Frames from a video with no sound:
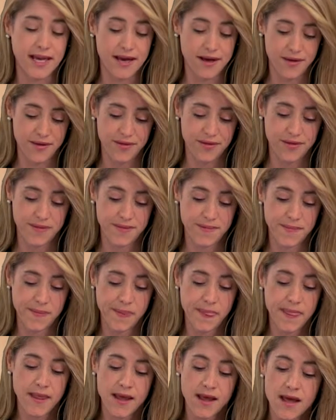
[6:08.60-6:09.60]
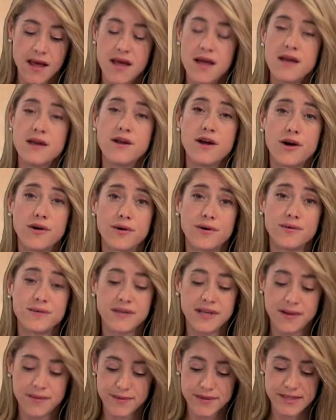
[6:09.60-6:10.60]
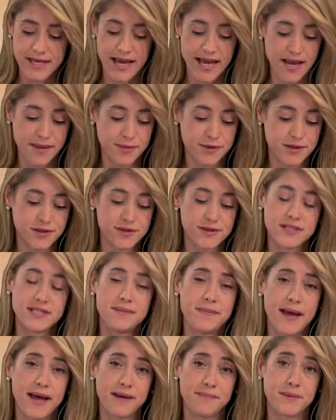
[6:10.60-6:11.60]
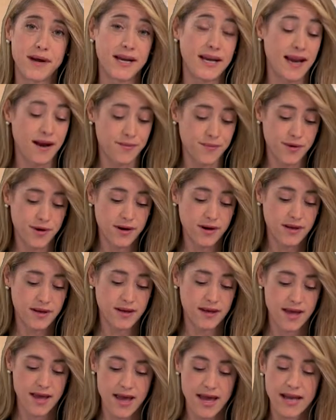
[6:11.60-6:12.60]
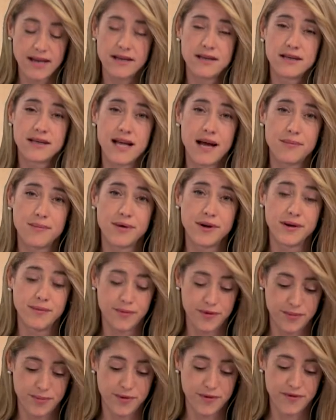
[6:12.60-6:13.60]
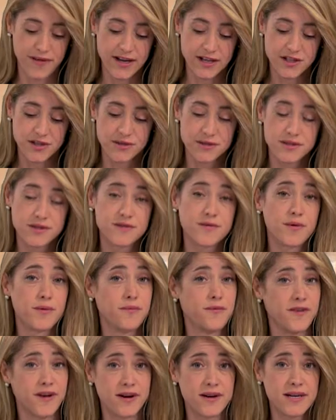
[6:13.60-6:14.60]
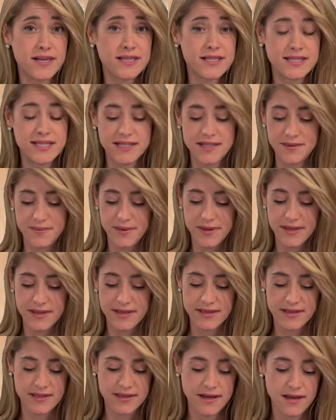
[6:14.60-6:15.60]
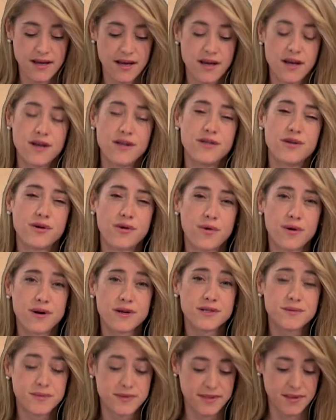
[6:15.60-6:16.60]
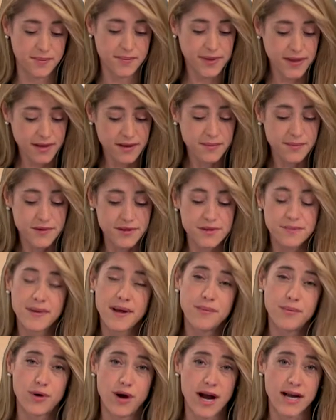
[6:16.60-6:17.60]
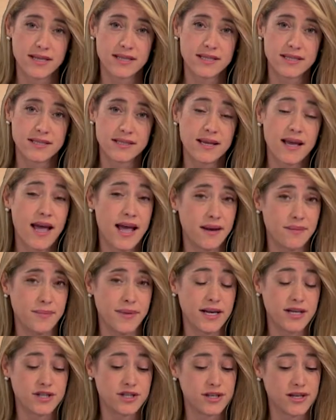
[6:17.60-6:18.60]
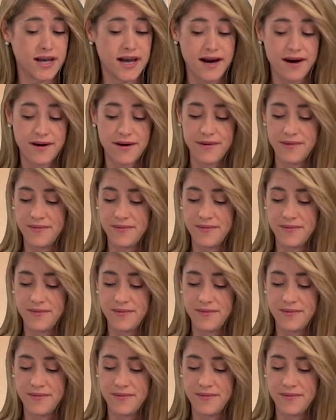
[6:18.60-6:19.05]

Health. Not only was I able to expand my network and collaborate with professionals from various disciplines, the course was applicable to my practice and patient care.